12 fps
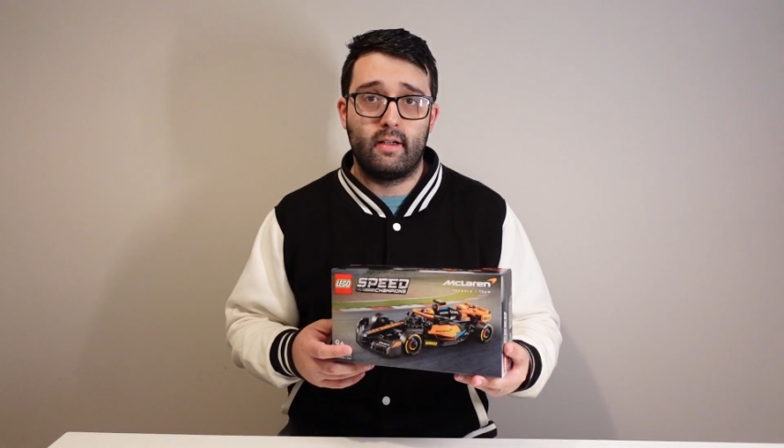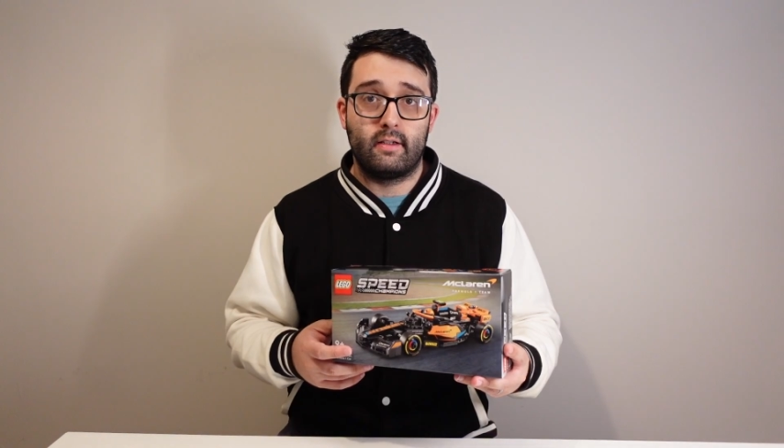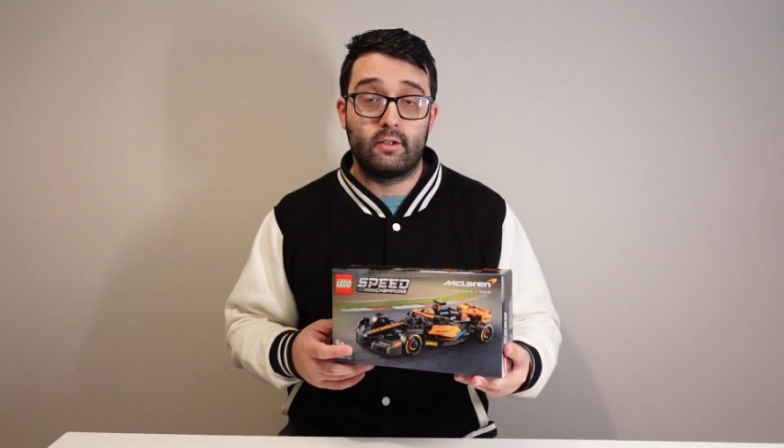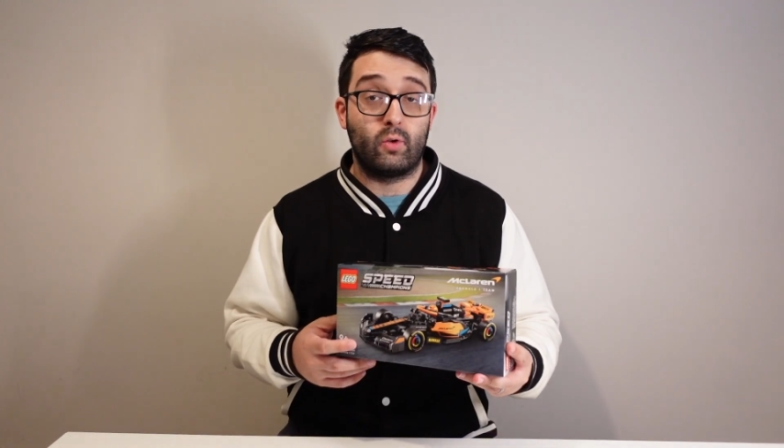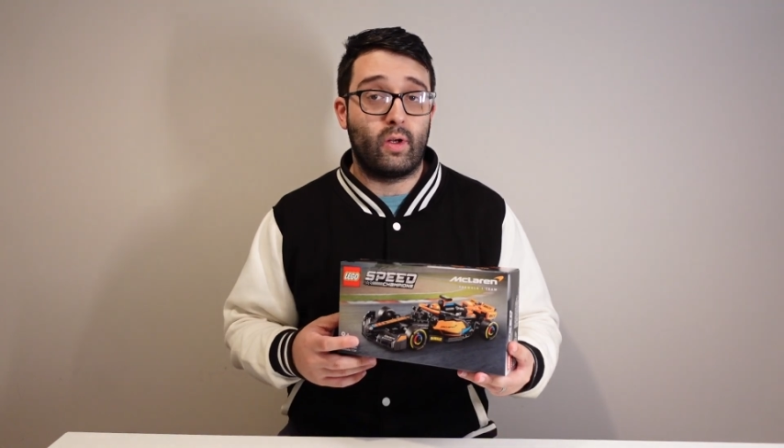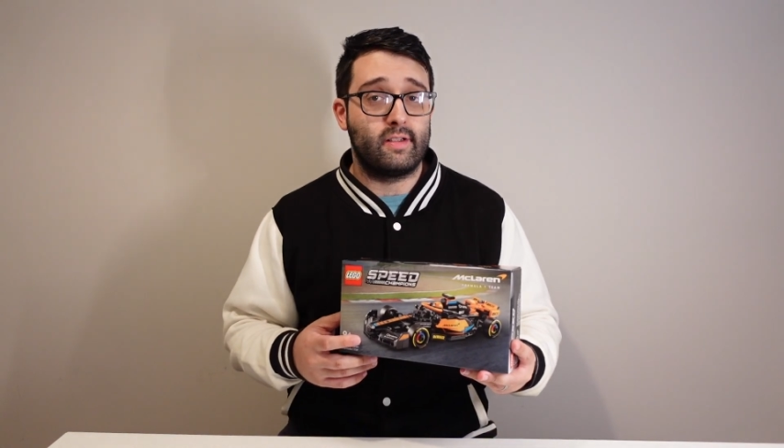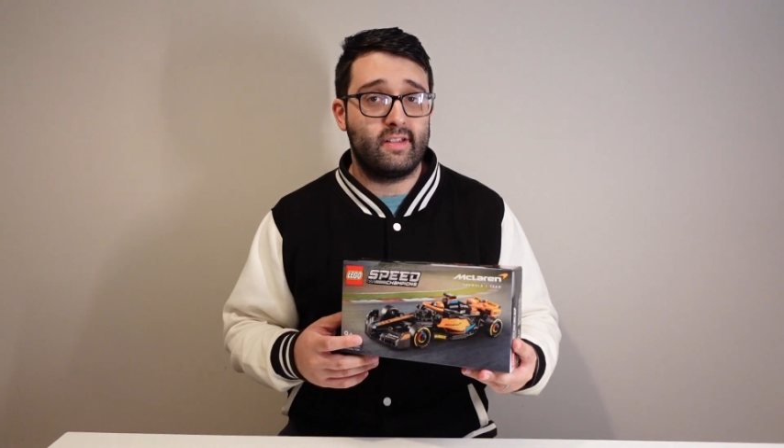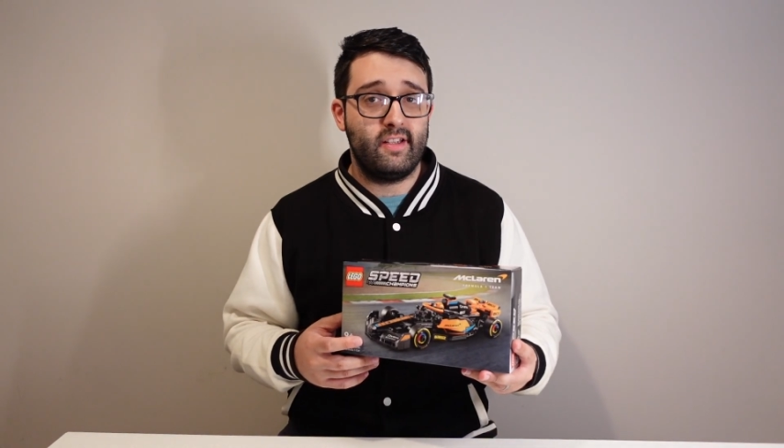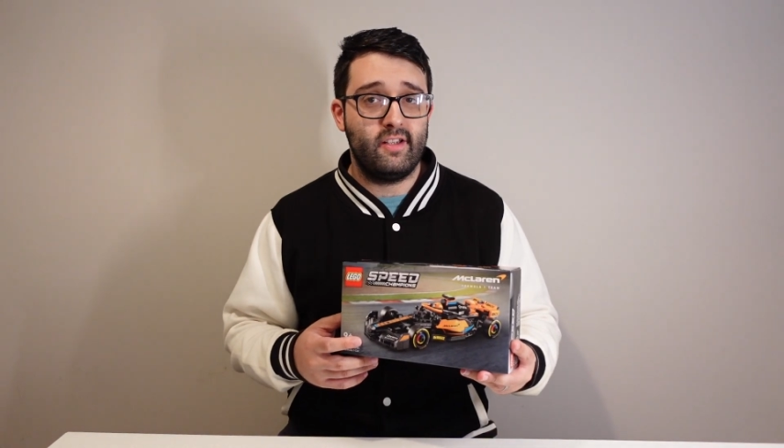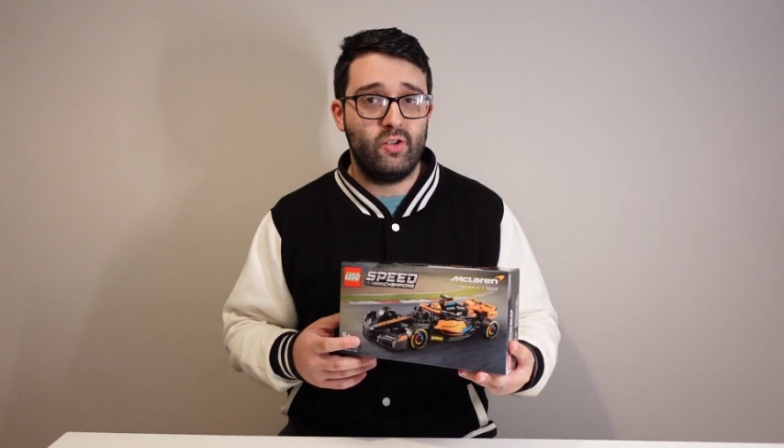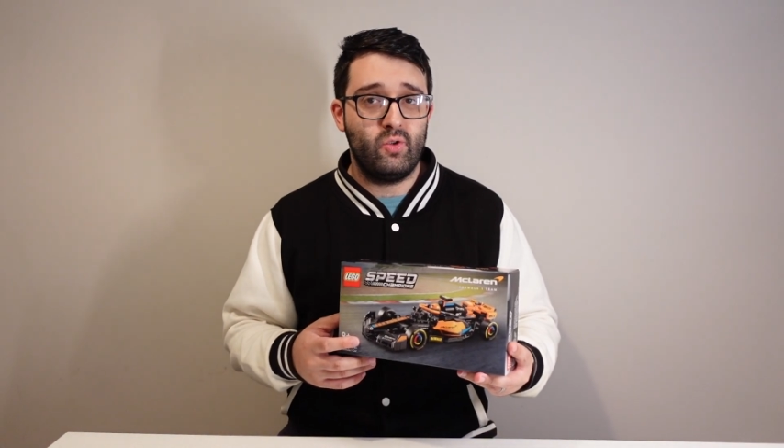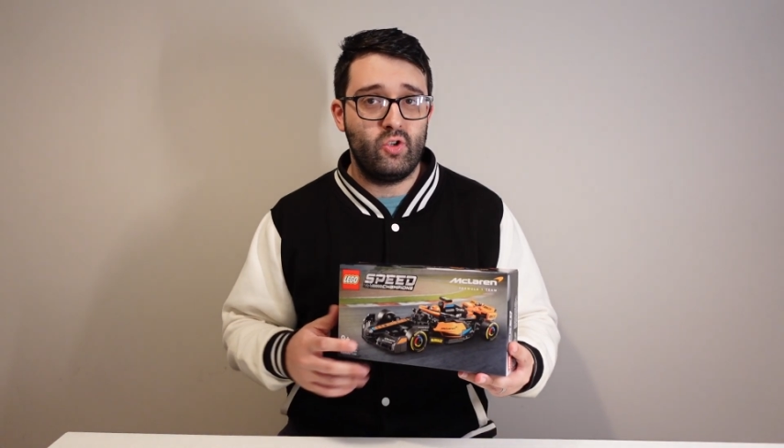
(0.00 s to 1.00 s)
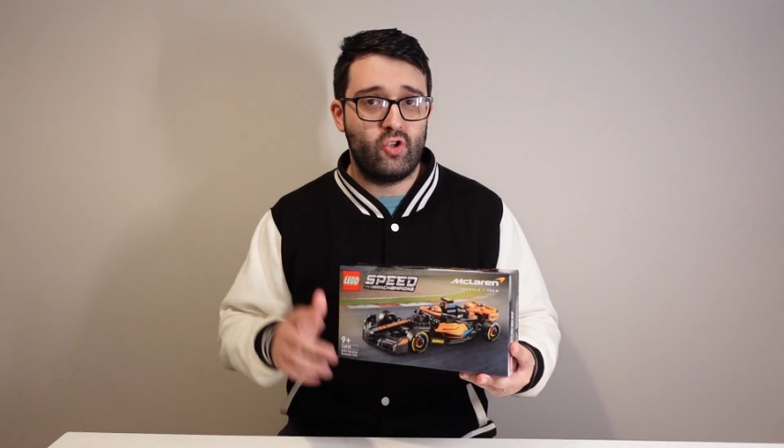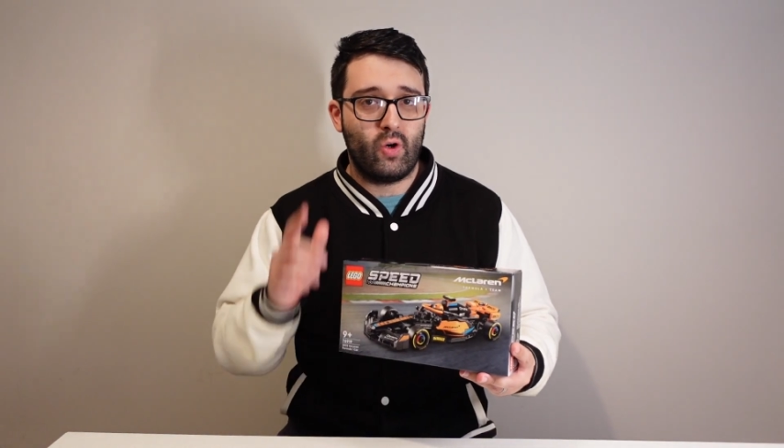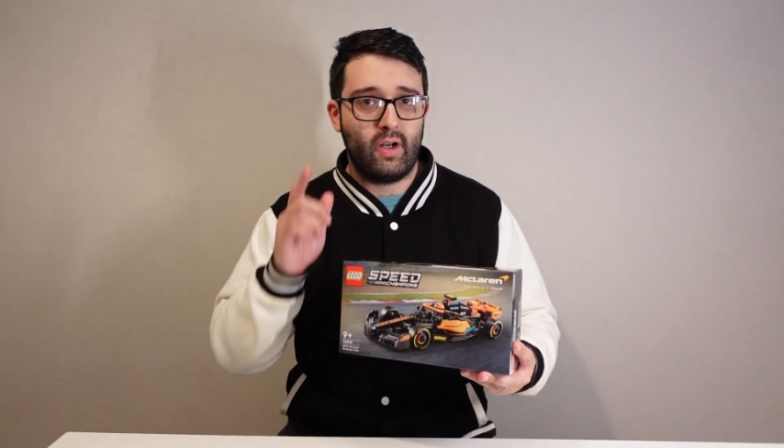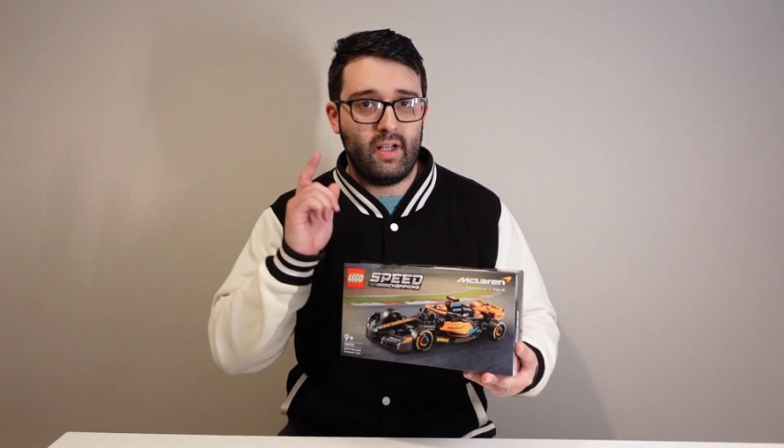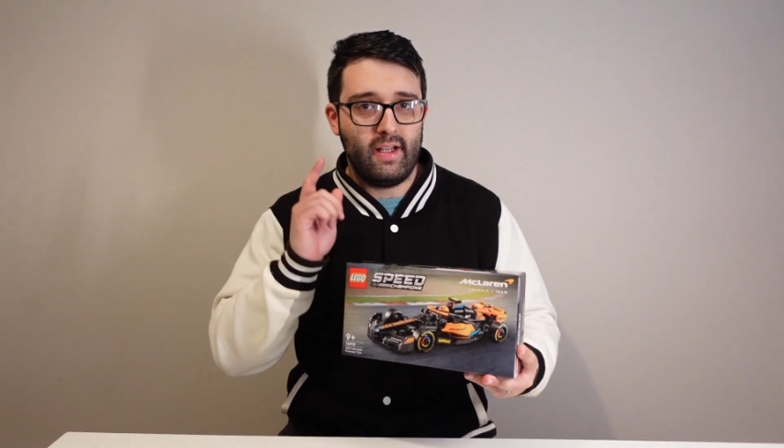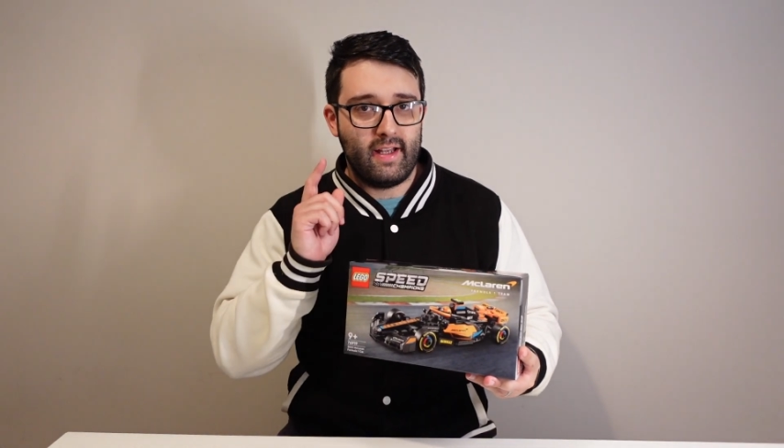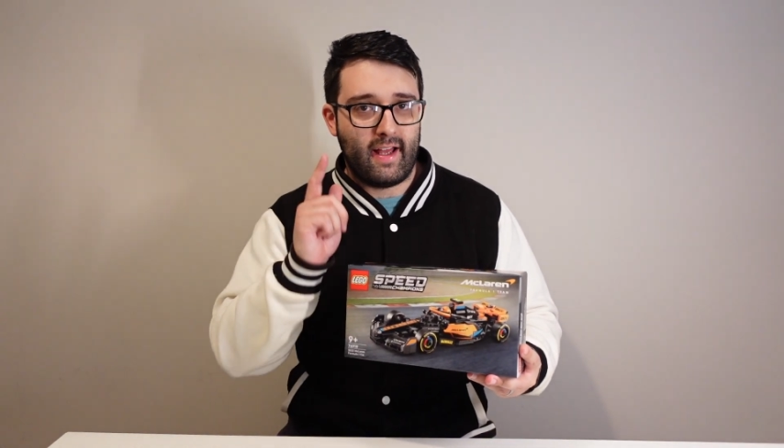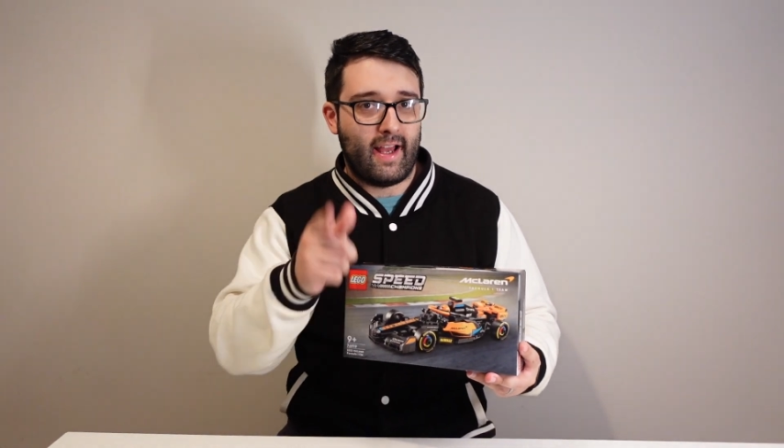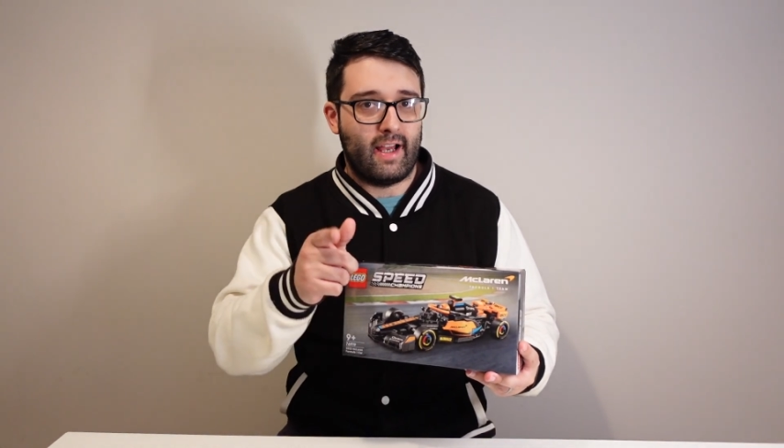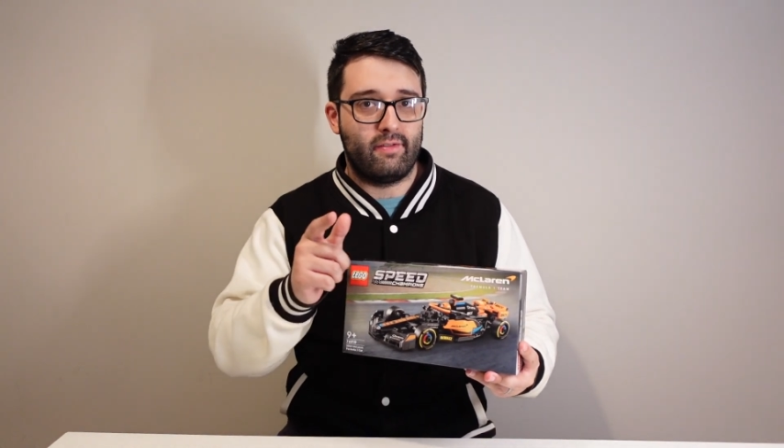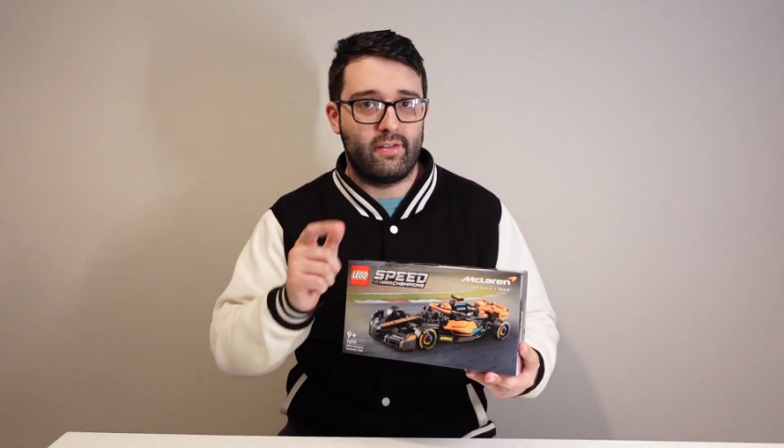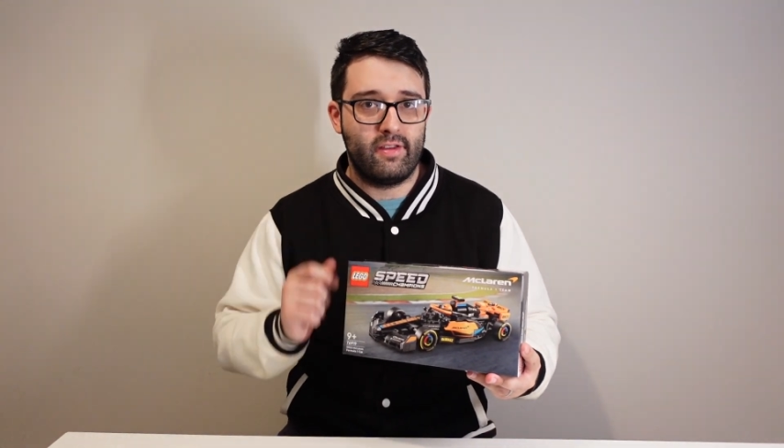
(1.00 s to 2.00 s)
So I'll see you shortly
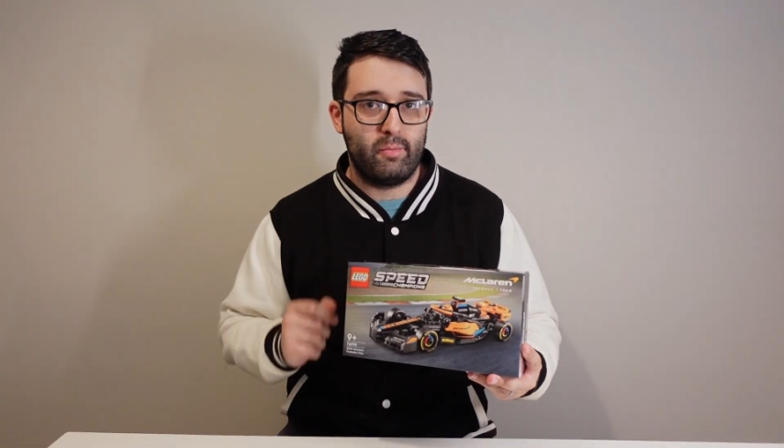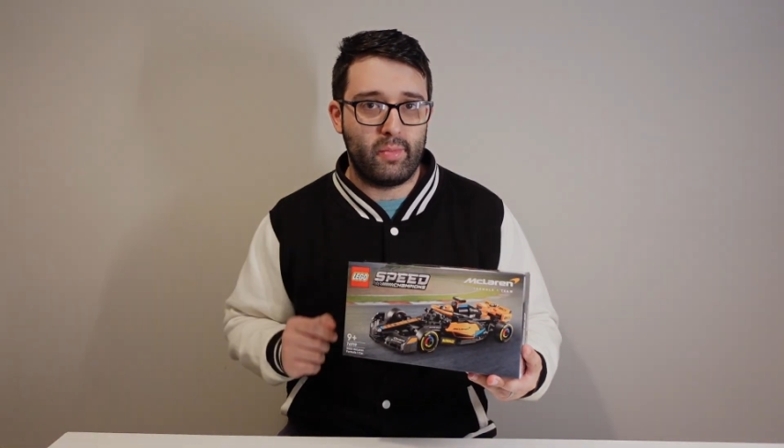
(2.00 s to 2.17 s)
after the